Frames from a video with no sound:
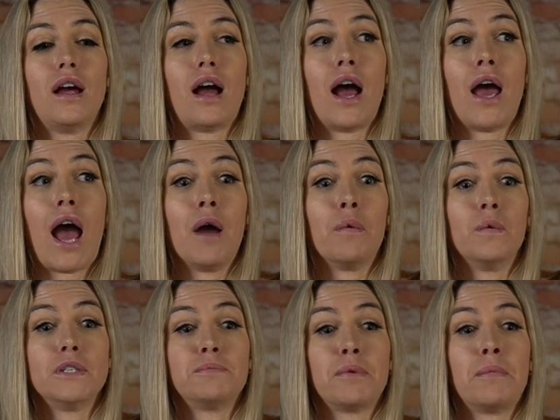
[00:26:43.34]
I, I,
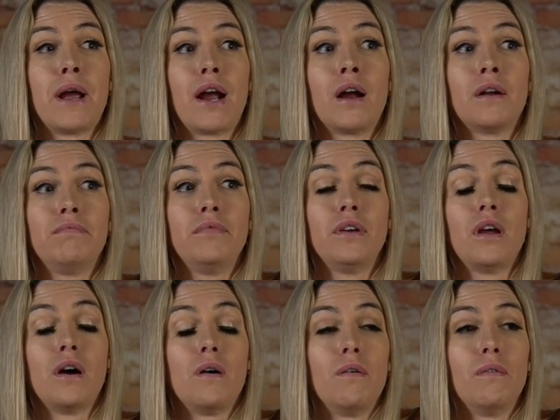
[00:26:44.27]
was prepared, you
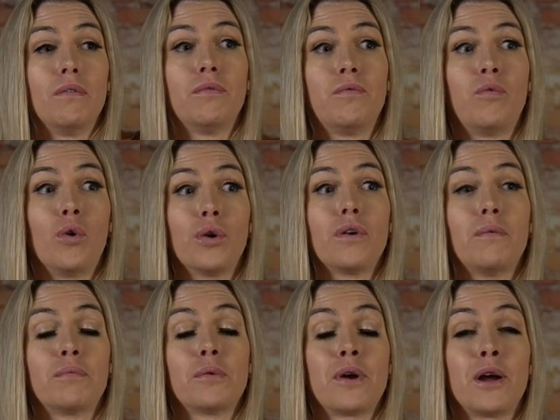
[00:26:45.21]
know, for
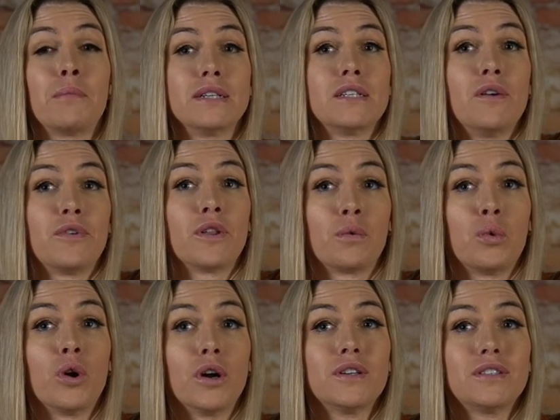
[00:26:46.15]
preparing myself for the
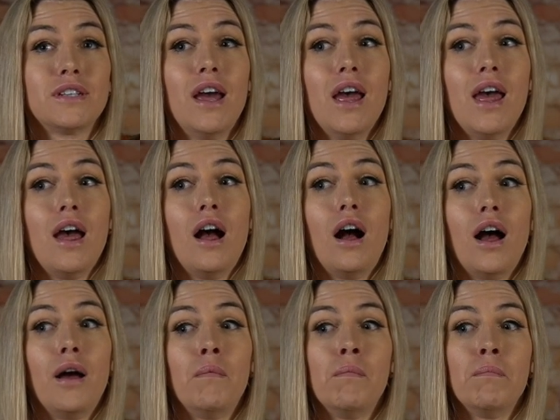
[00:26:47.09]
worst.
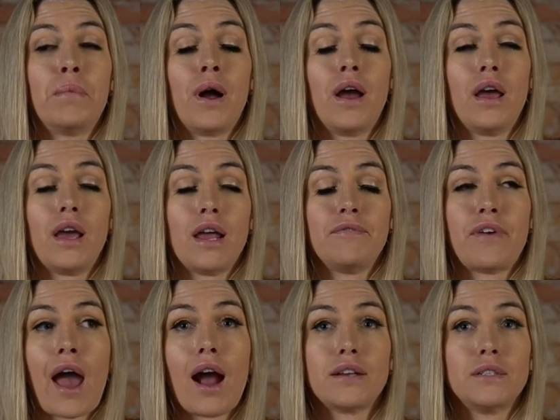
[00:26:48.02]
Um, but in
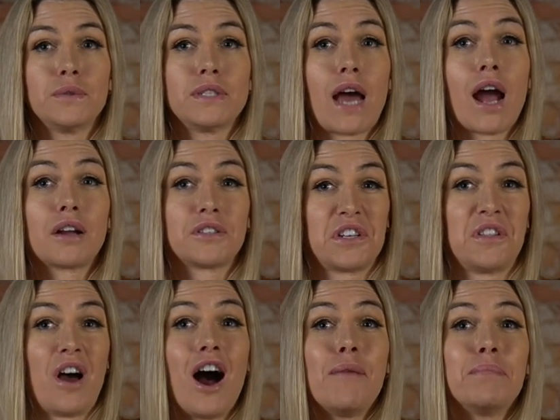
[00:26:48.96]
fact, it was actually
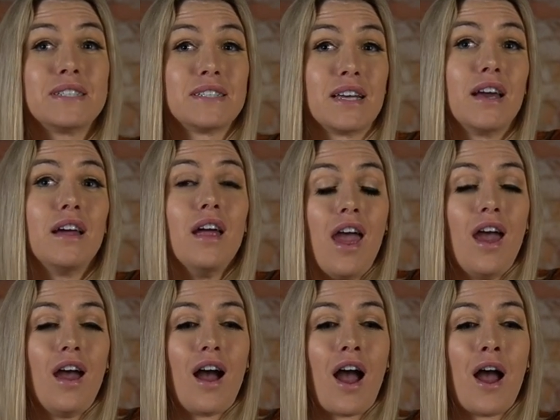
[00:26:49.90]
the opposite.
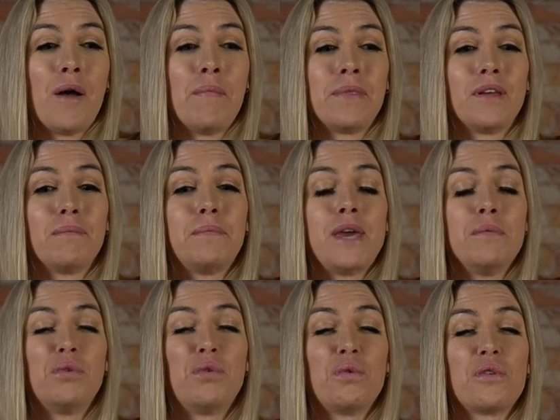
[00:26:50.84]
Um,
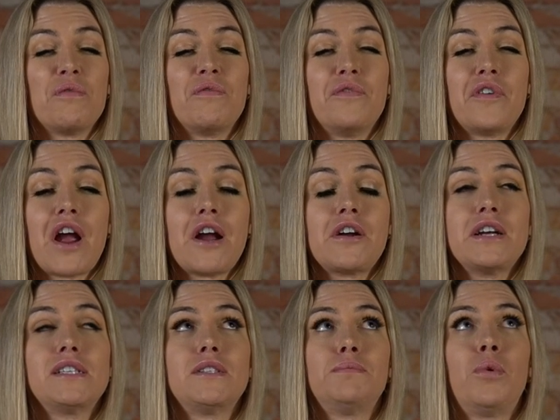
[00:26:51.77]
people were
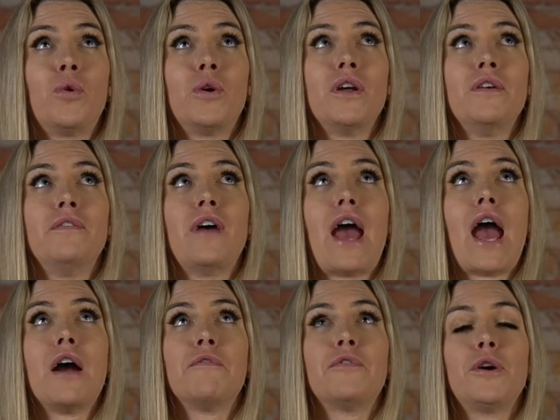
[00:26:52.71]
very supportive.
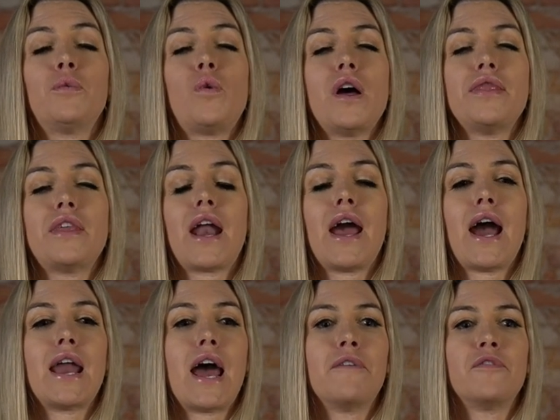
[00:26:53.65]
Everyone that I
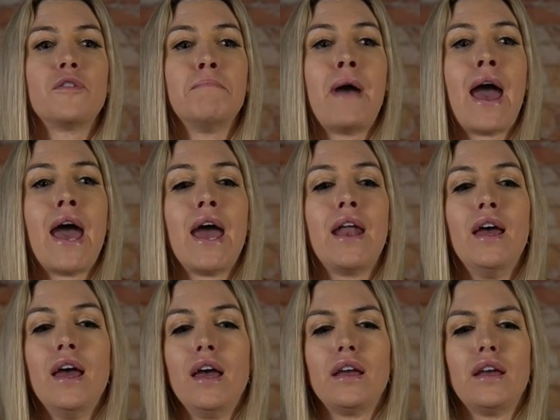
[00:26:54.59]
had ever
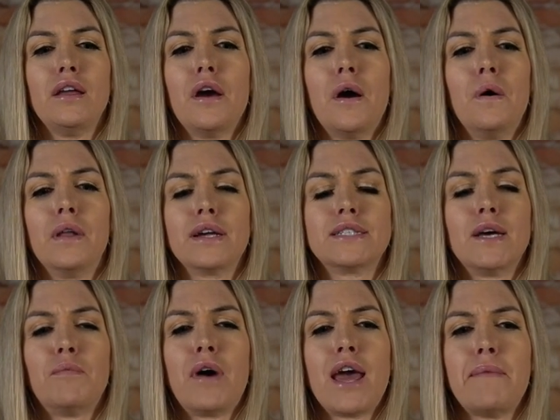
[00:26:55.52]
met you know, like
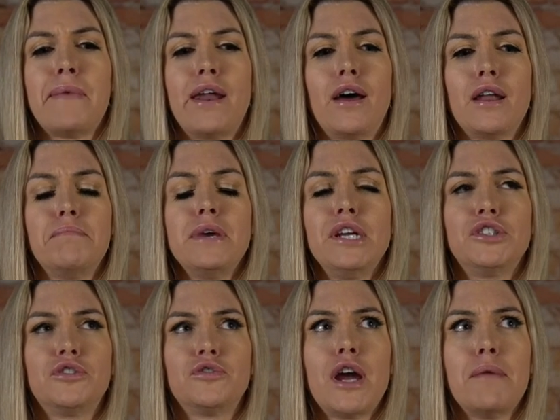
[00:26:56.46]
someone I met on a
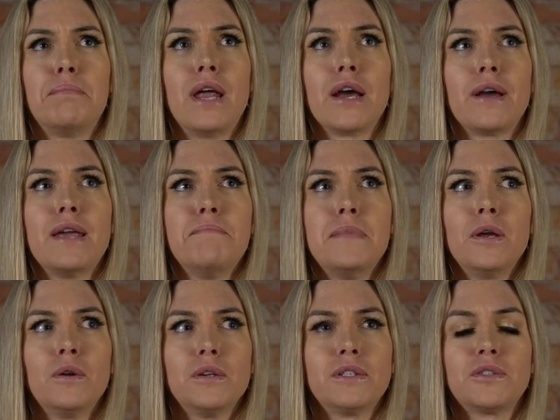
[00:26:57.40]
beach trip, like in
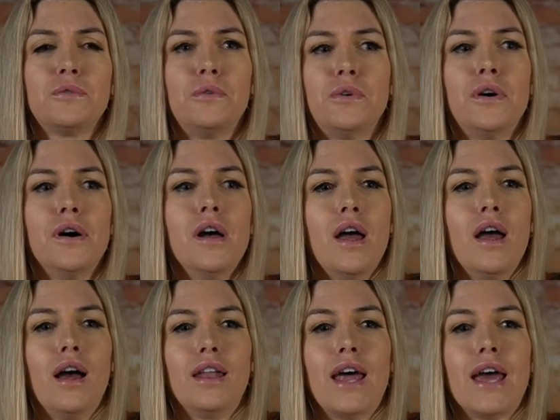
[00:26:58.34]
middle school,
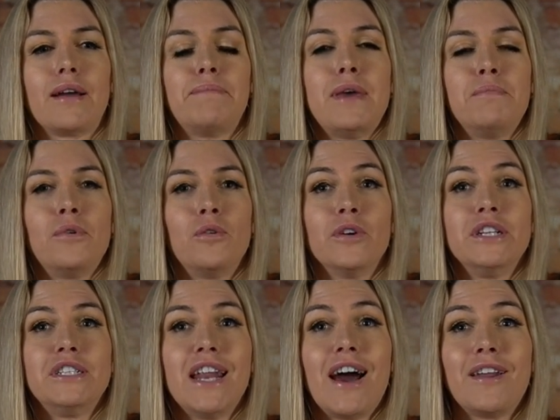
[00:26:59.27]
like people
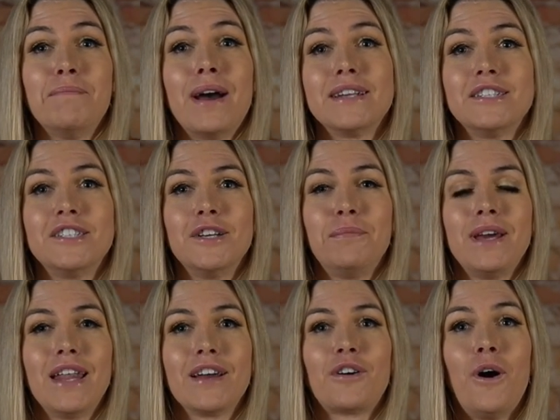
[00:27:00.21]
reaching out and messaging
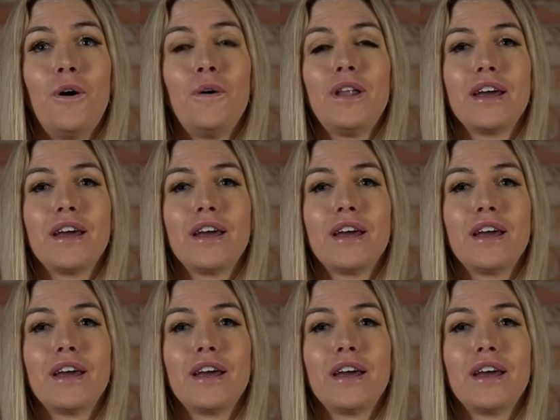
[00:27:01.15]
me, like, oh,